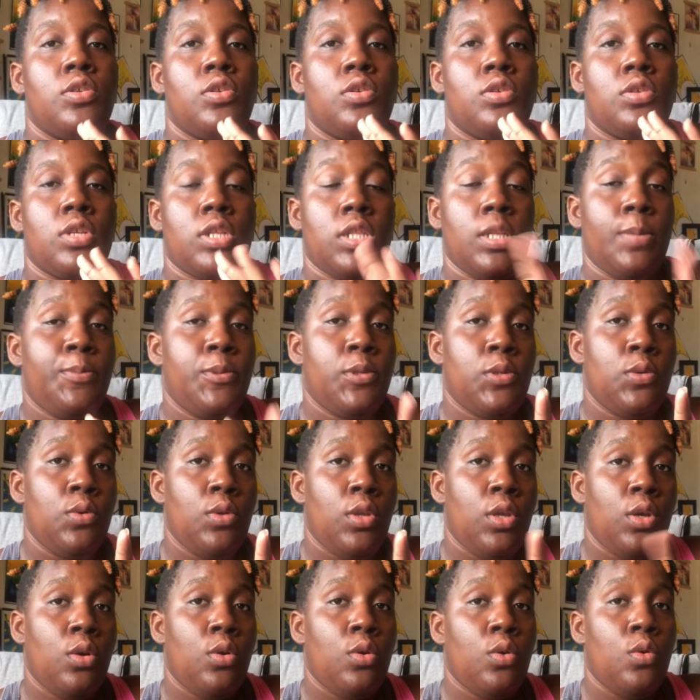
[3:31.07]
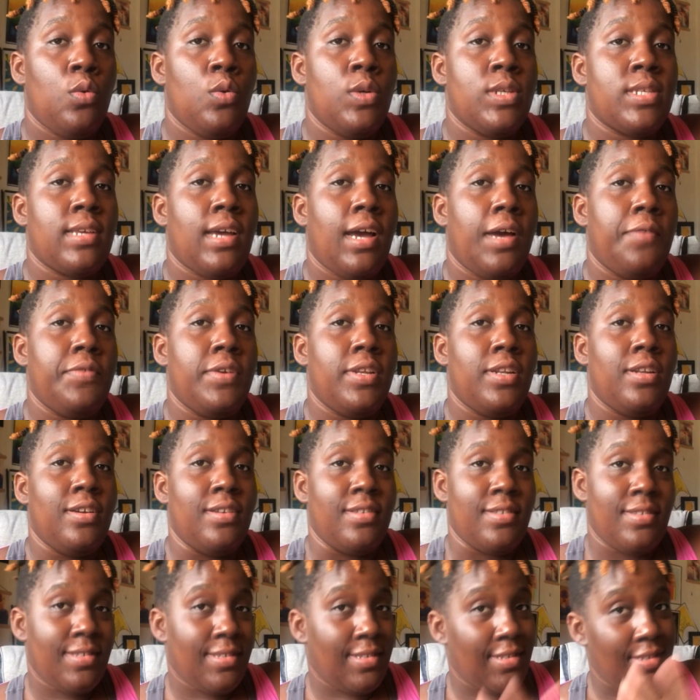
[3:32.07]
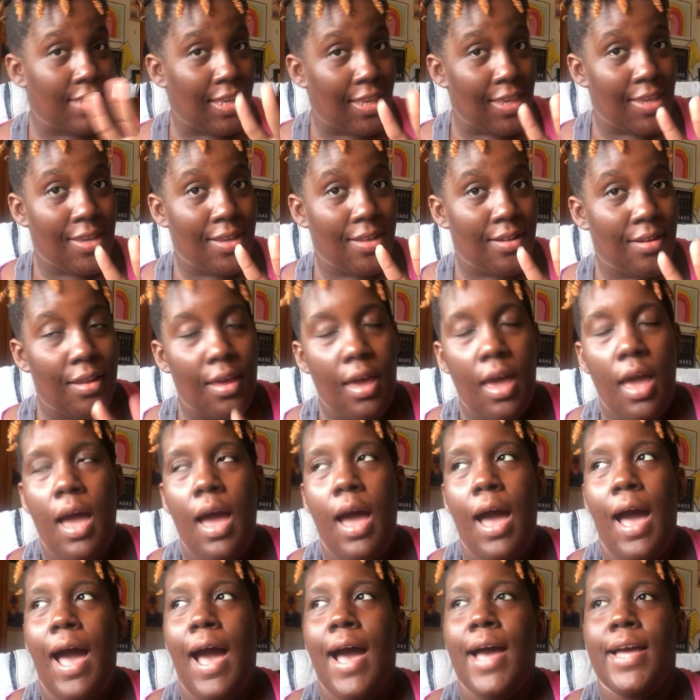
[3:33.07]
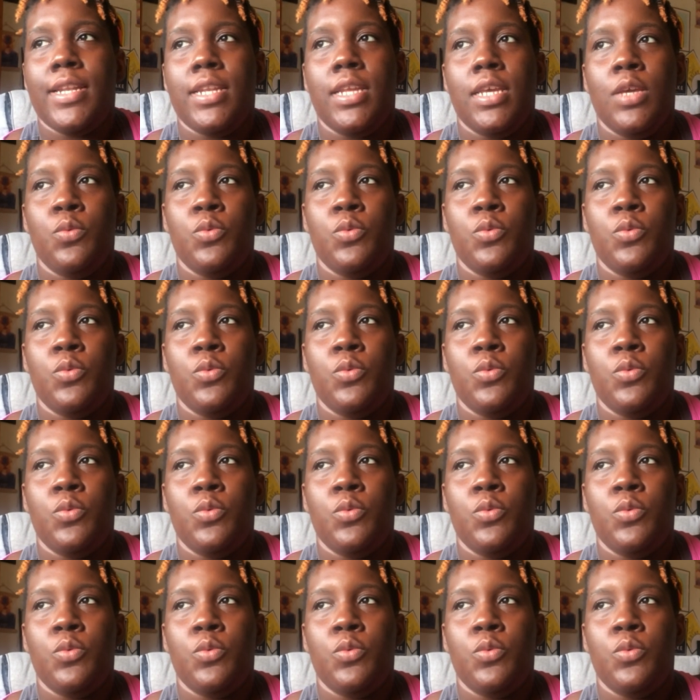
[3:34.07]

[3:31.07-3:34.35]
Clip Studio was having a sale, and